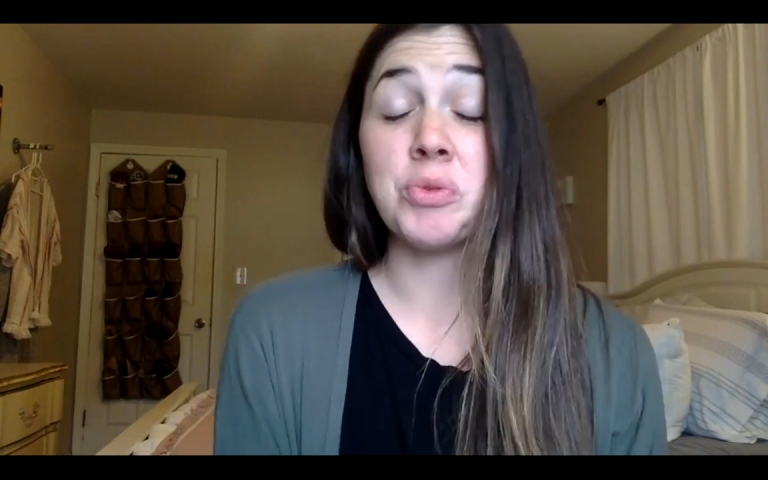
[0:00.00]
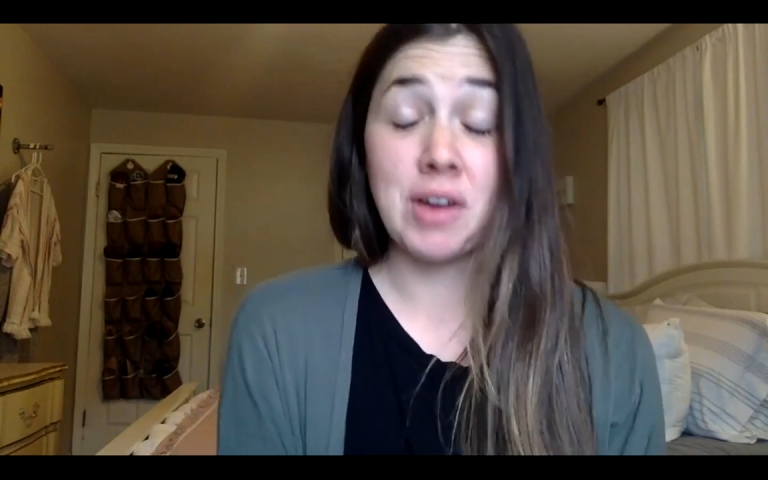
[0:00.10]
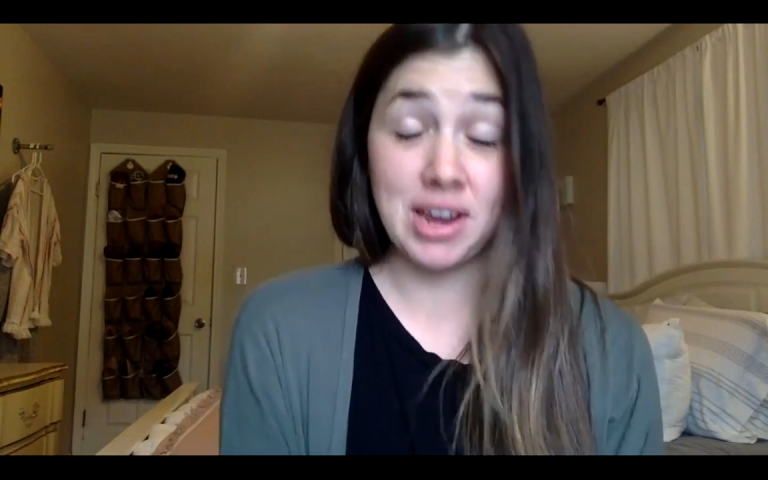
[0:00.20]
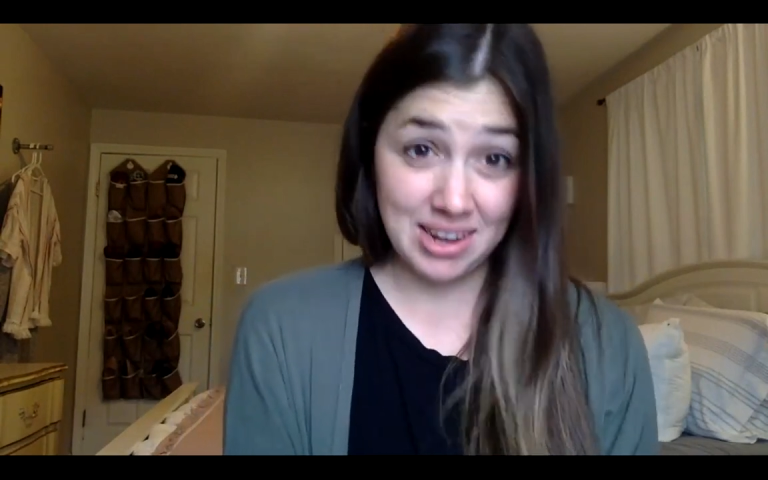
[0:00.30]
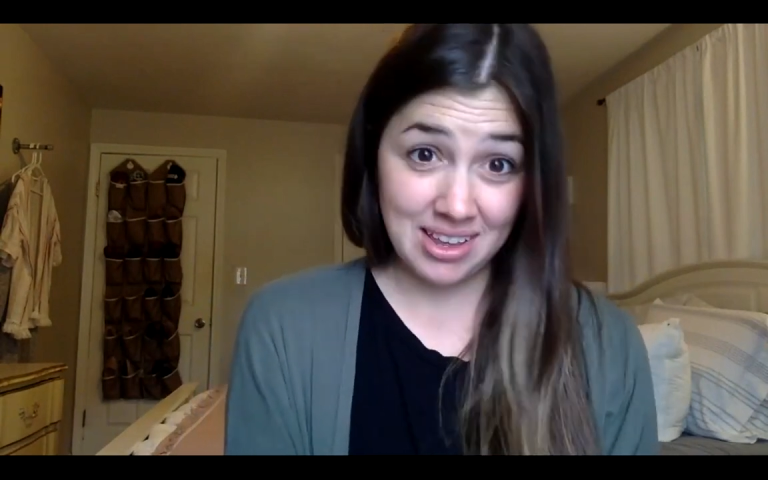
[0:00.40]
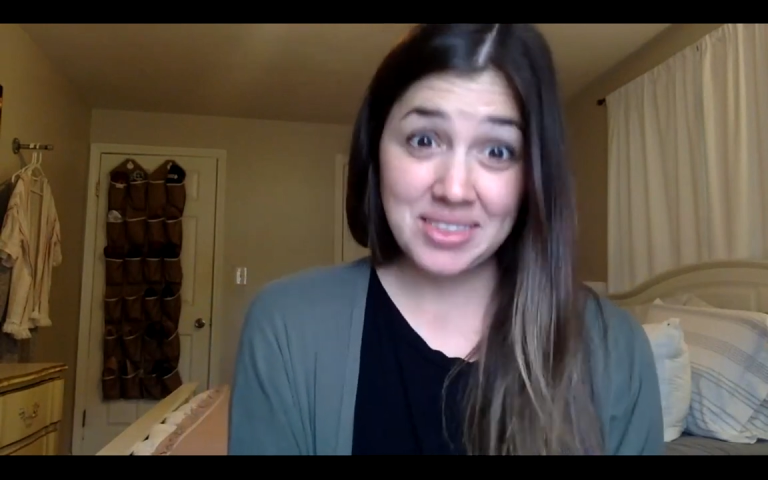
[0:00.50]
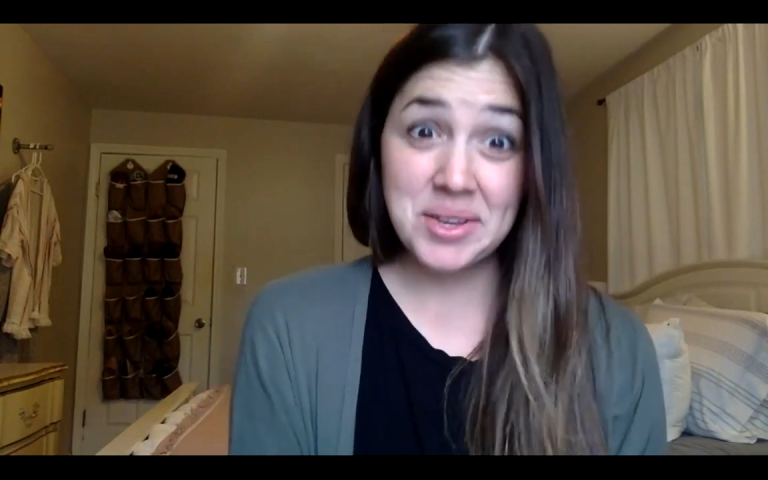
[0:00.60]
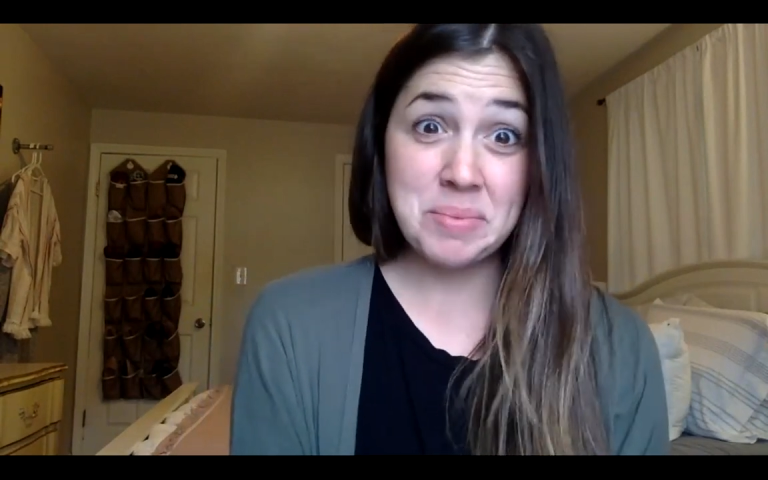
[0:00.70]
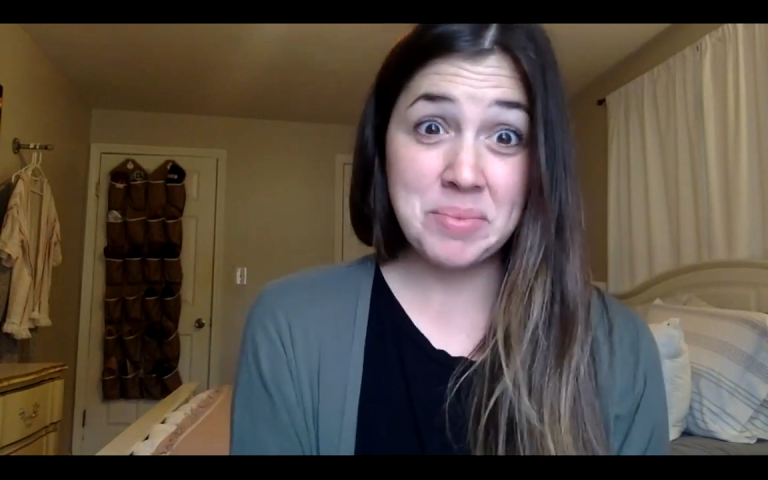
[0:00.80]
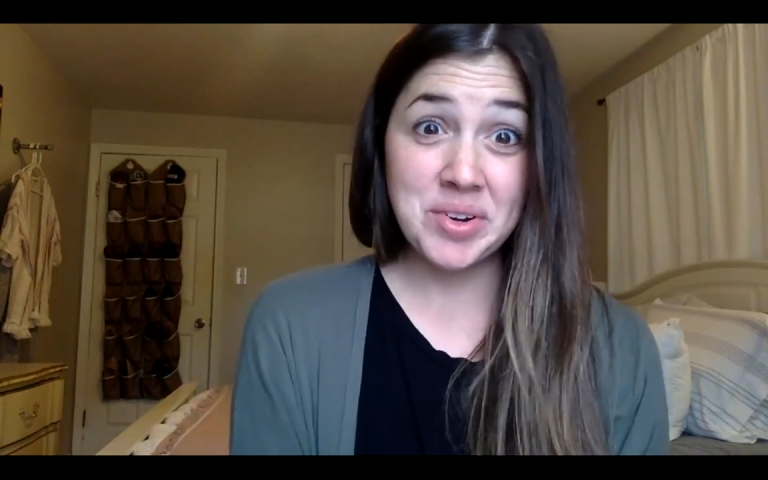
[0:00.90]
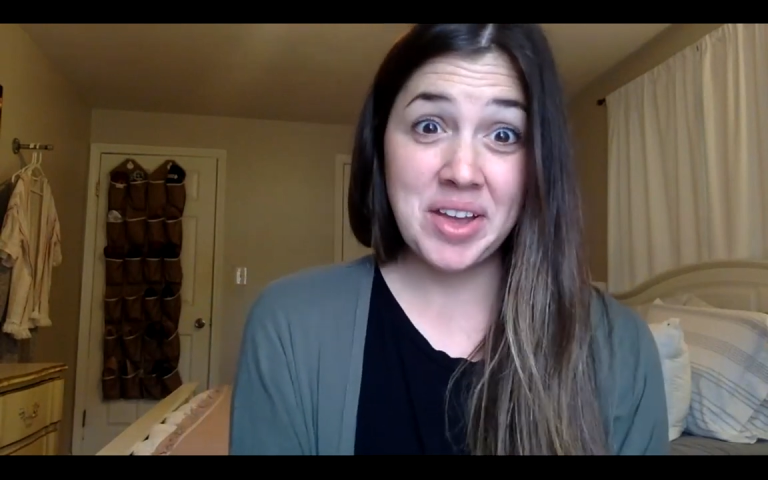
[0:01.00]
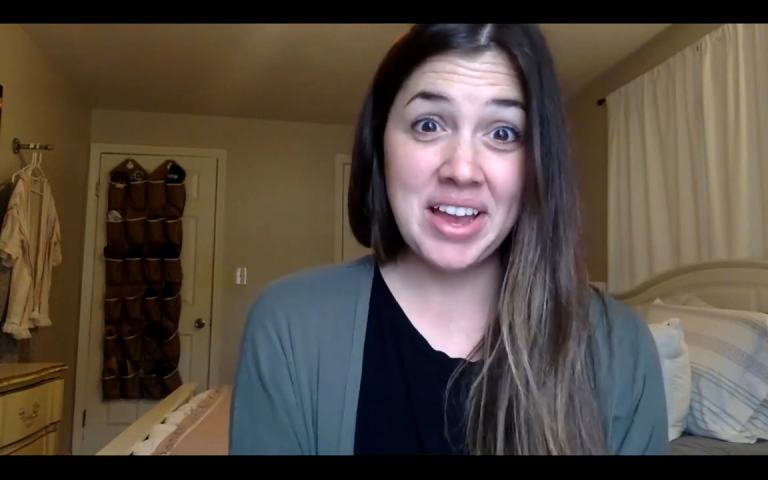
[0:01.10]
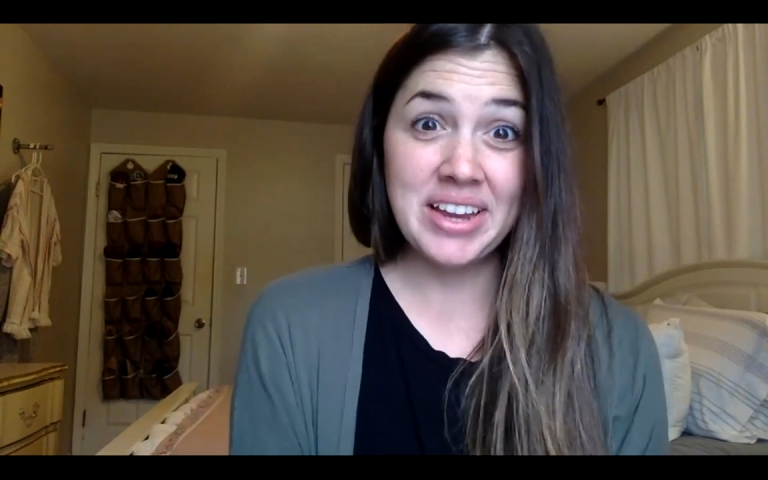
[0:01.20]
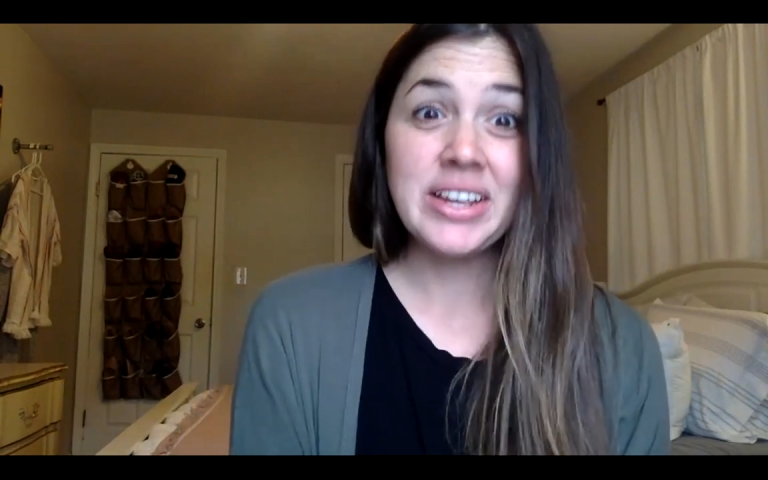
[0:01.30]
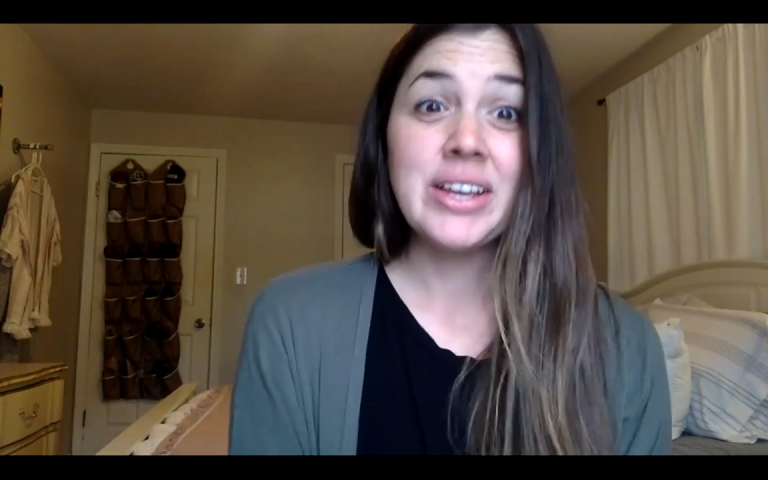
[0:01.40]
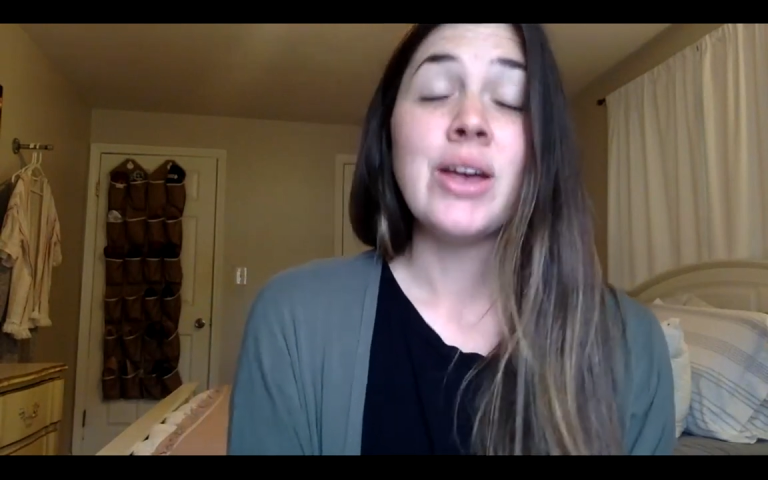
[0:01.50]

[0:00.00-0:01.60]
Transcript: writing the number nine.